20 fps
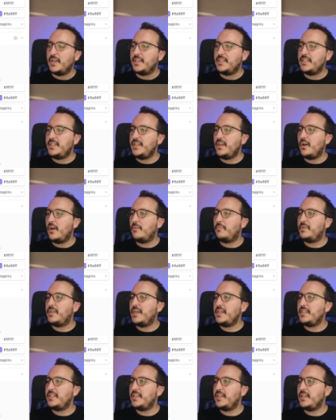the
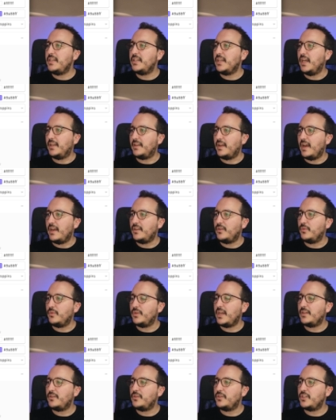updating that I don't
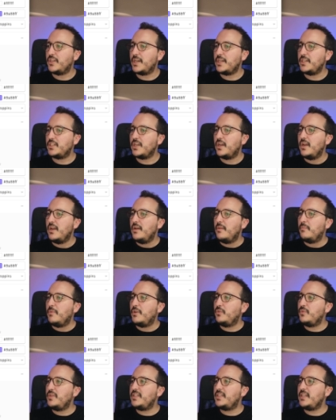get the change,
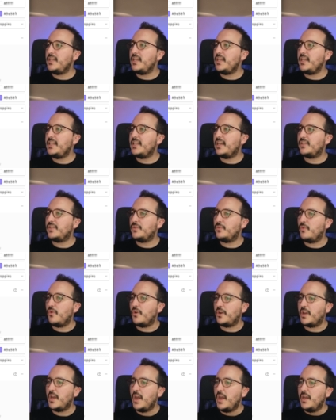but we see it doesn't
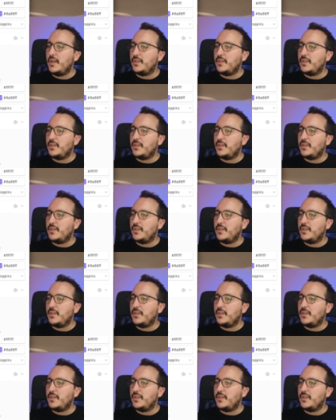work.